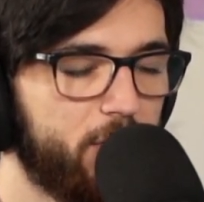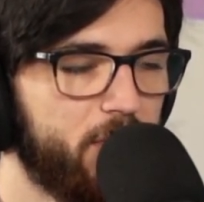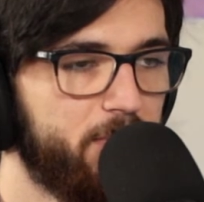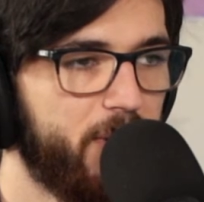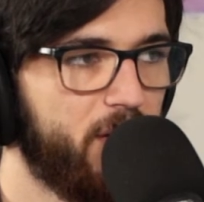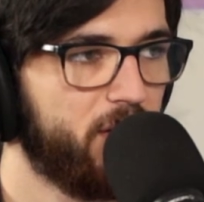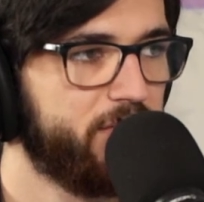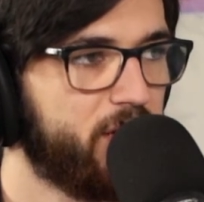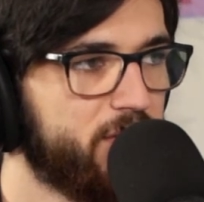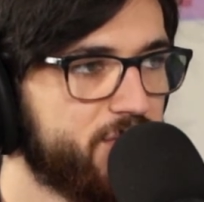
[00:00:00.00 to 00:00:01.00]
bit better of an
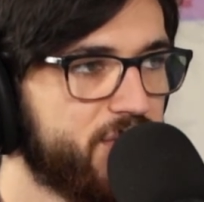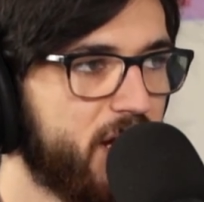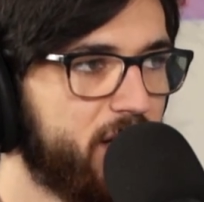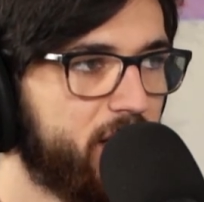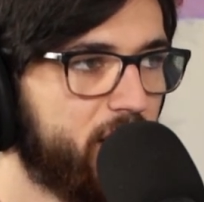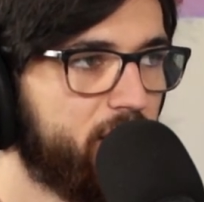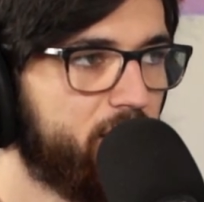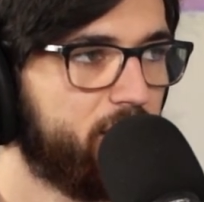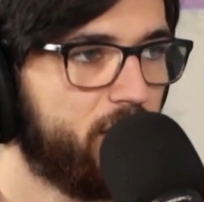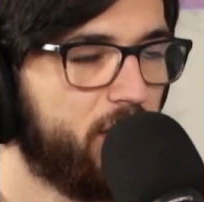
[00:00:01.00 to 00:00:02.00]
understanding
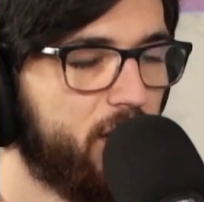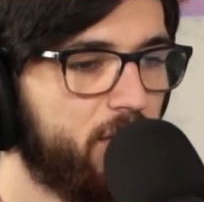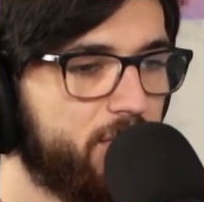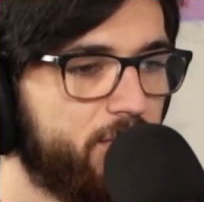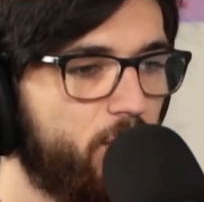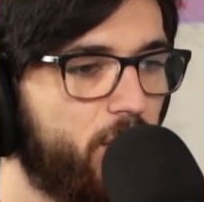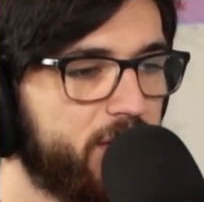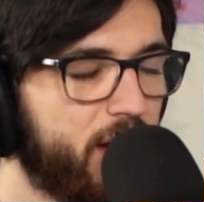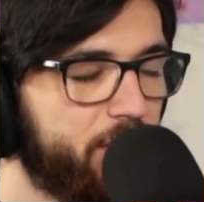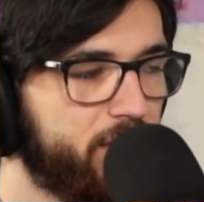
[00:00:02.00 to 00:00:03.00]
of what
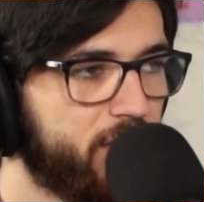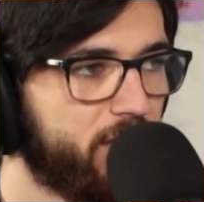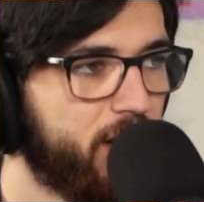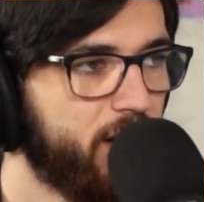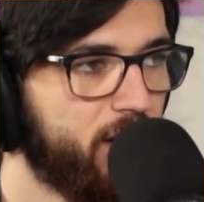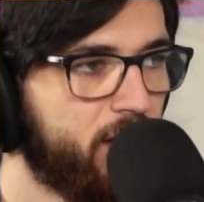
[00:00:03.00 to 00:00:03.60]
that would look like.